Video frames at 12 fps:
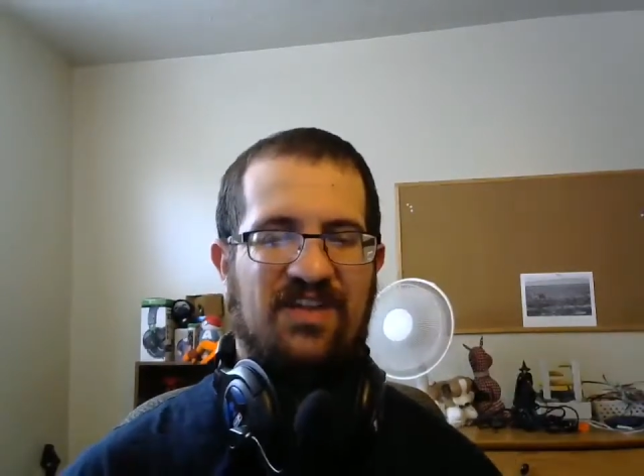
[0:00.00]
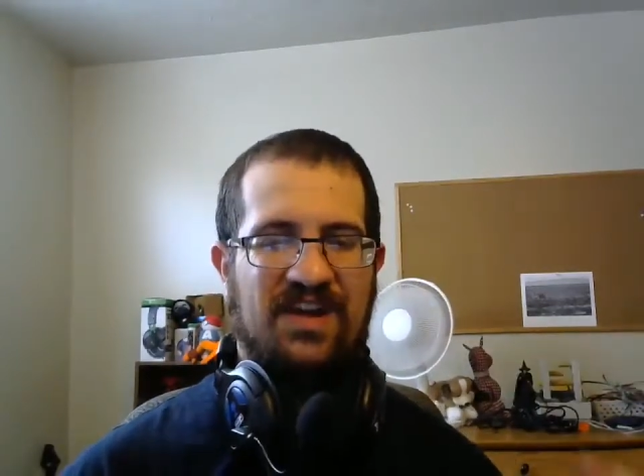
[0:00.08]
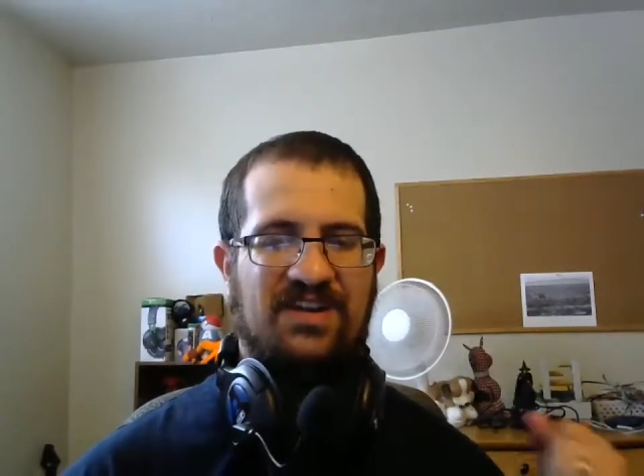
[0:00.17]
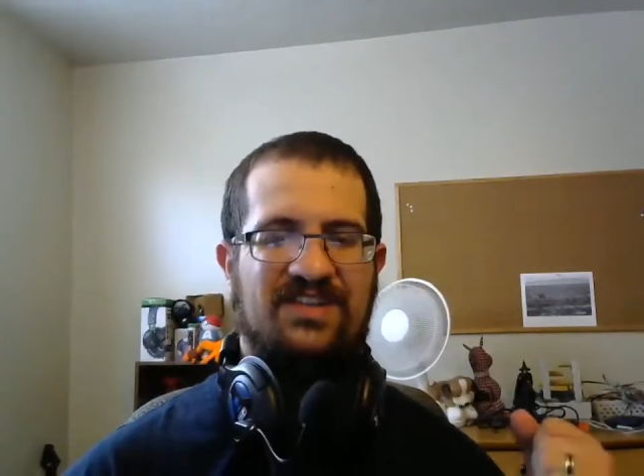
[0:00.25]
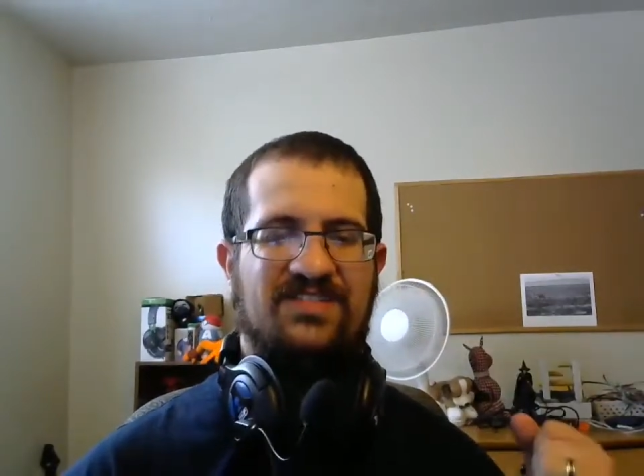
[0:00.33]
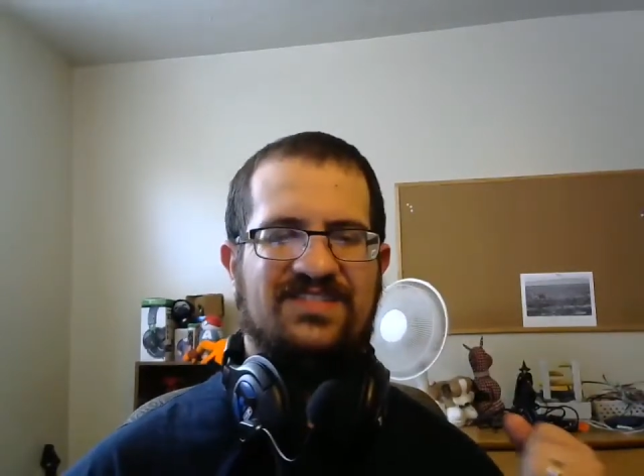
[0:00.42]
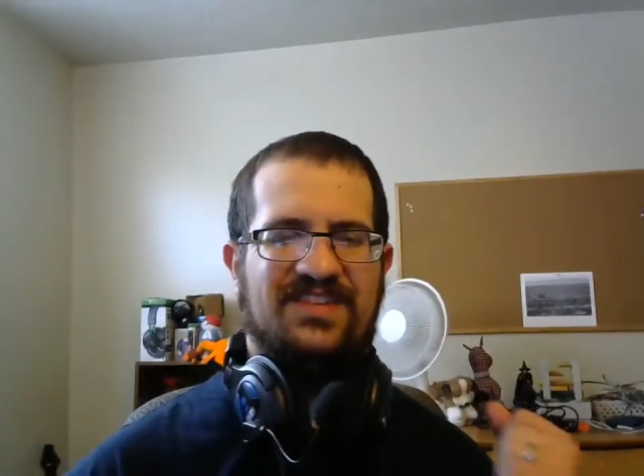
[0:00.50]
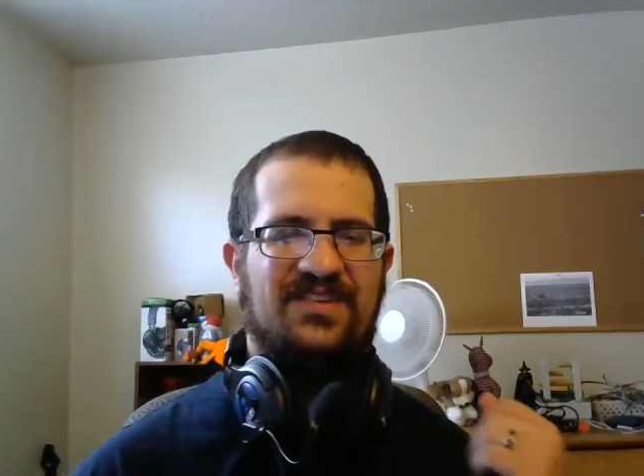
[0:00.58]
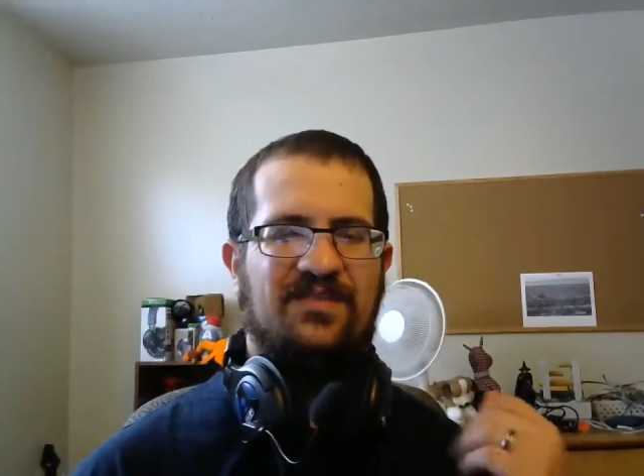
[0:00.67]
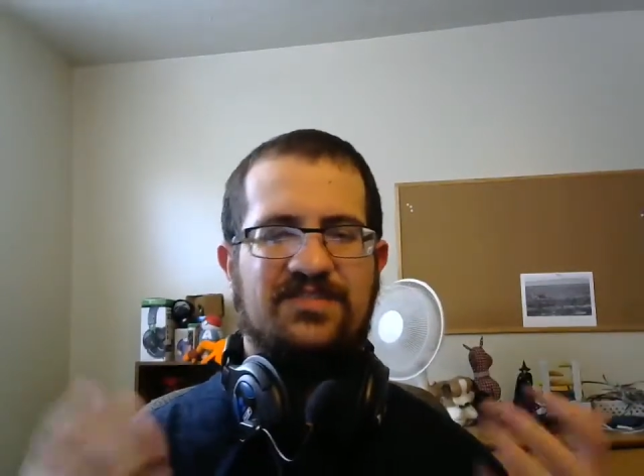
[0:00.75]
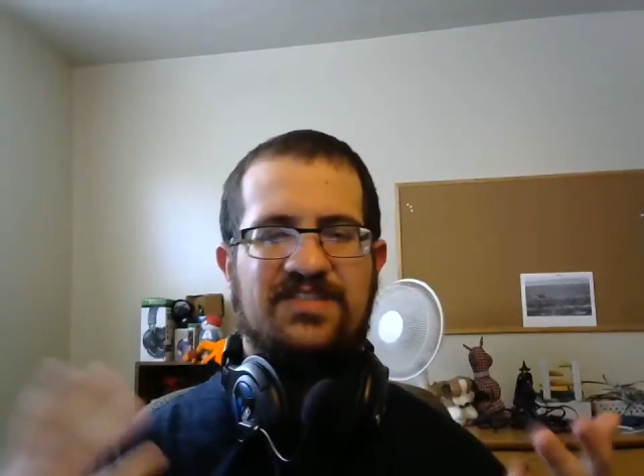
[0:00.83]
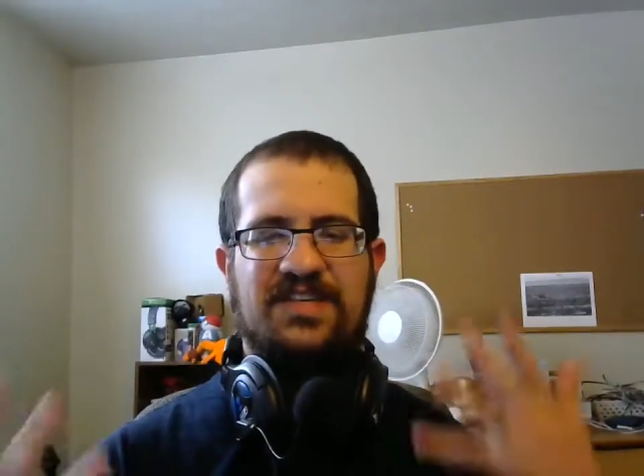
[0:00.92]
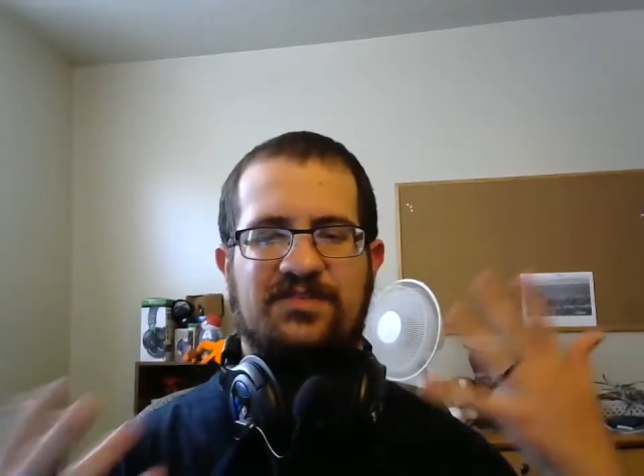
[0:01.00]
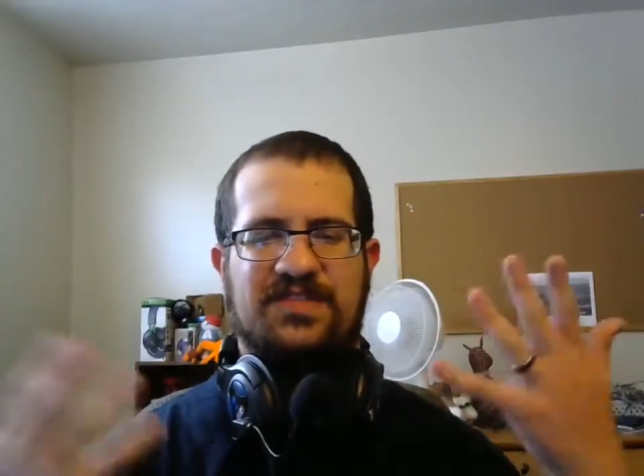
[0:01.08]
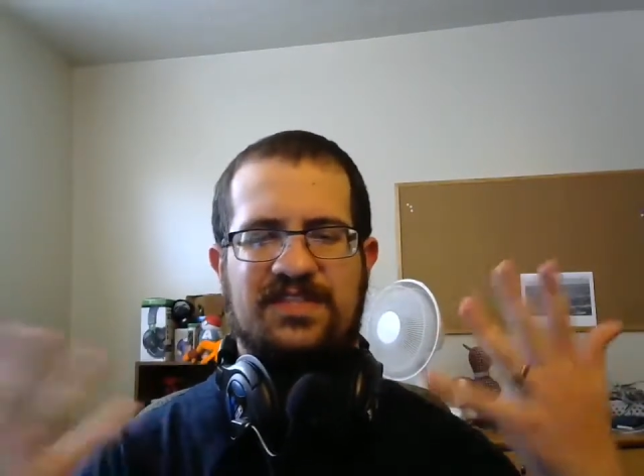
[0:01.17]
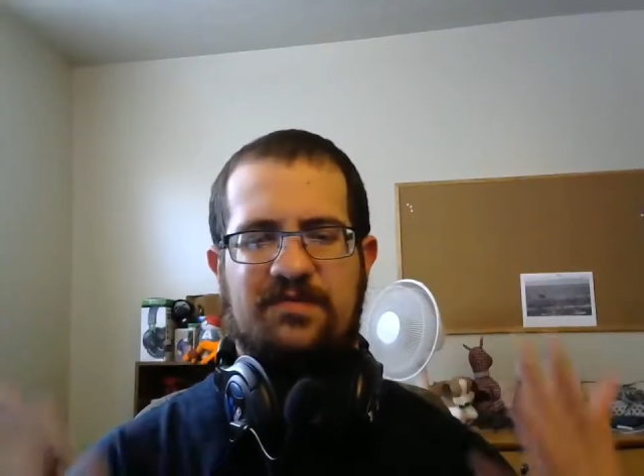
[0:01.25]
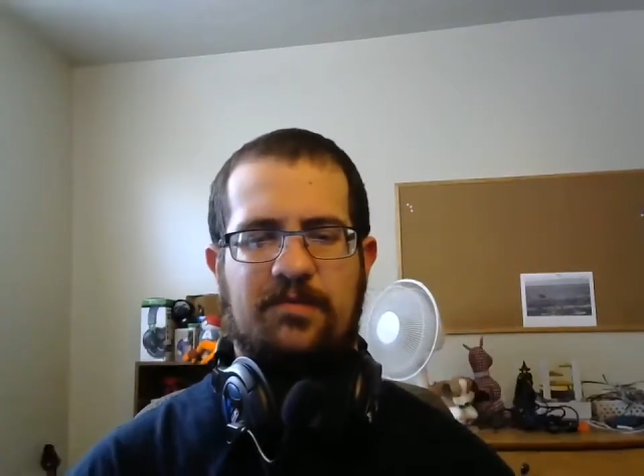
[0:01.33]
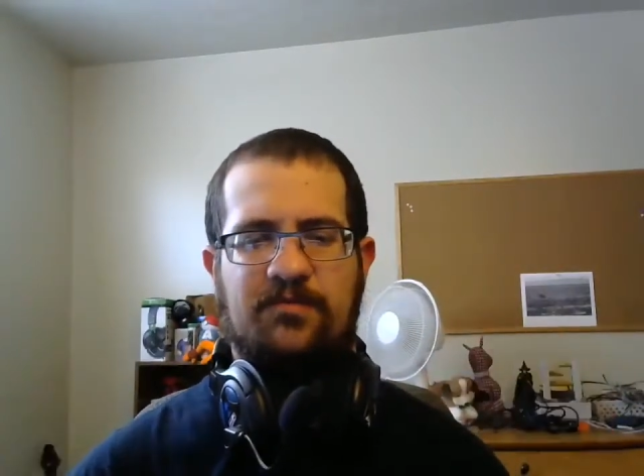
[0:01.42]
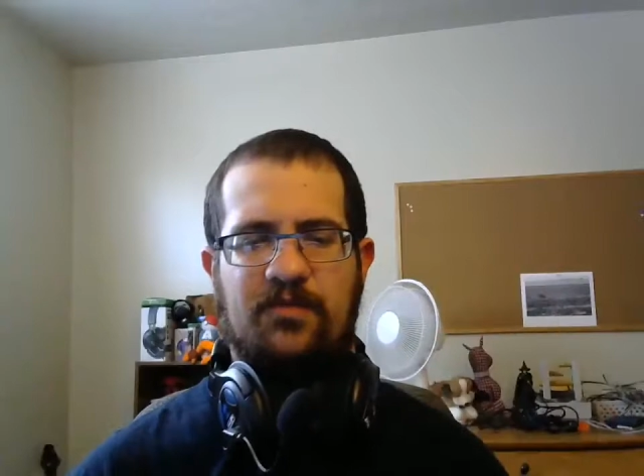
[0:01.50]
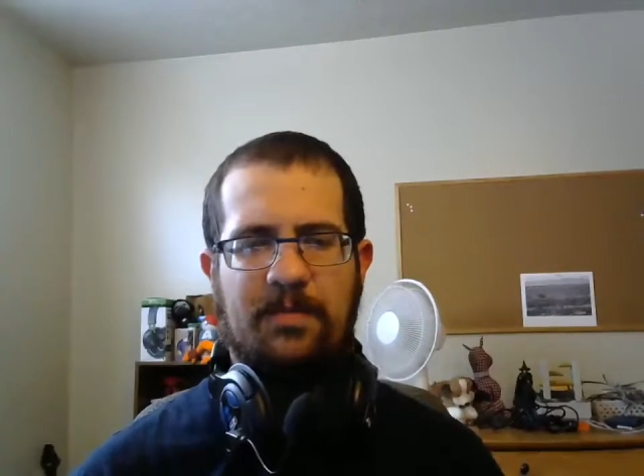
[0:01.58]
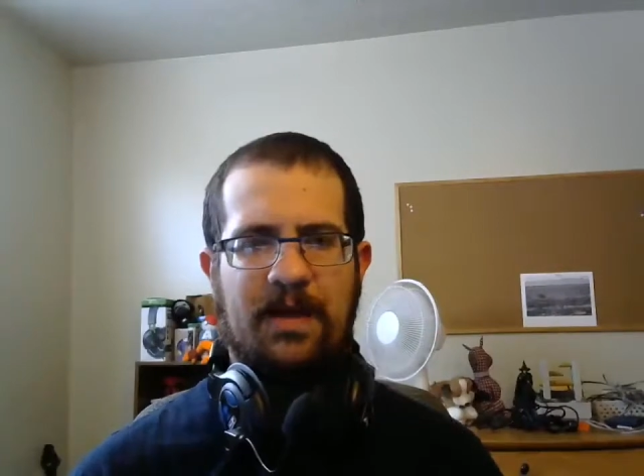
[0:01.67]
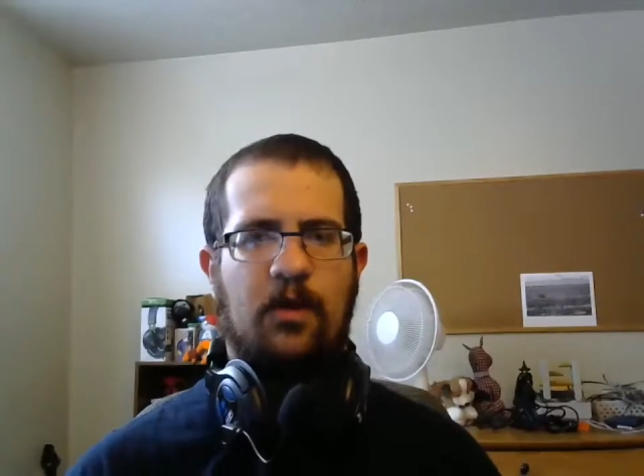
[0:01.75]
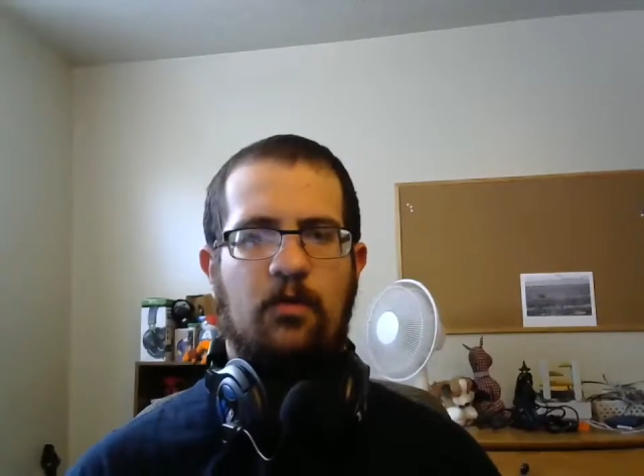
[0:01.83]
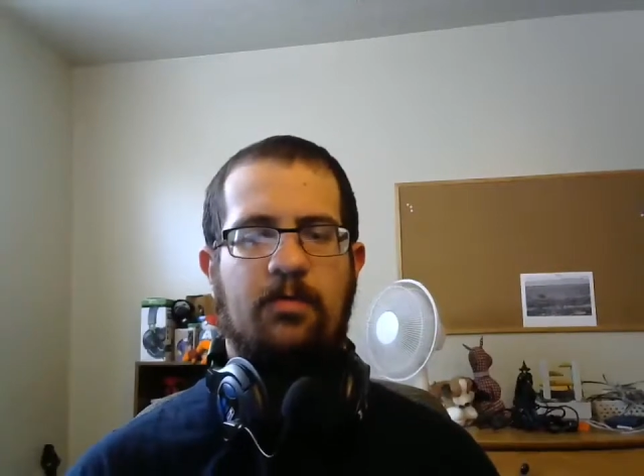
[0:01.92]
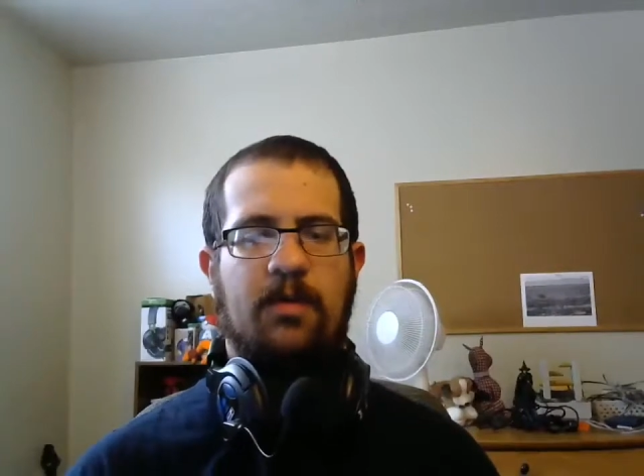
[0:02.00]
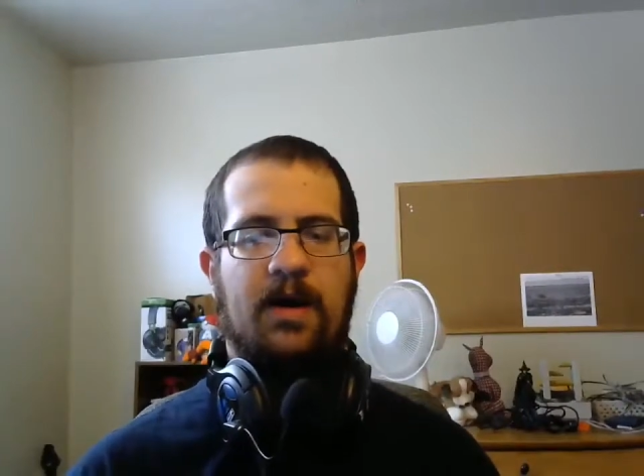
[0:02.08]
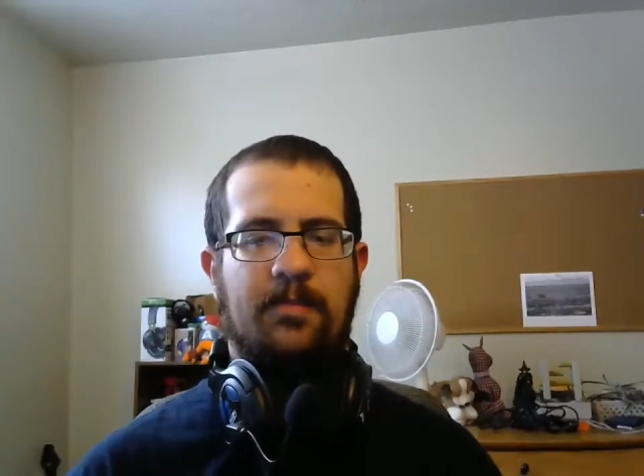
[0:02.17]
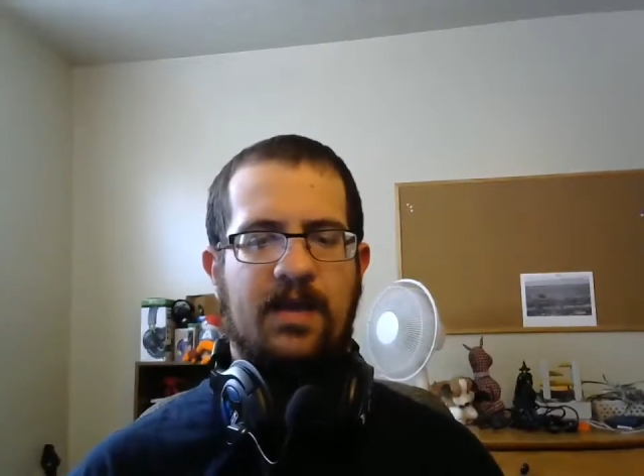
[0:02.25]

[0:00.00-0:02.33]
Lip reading: He was almost like he was setting him up for a power bomb.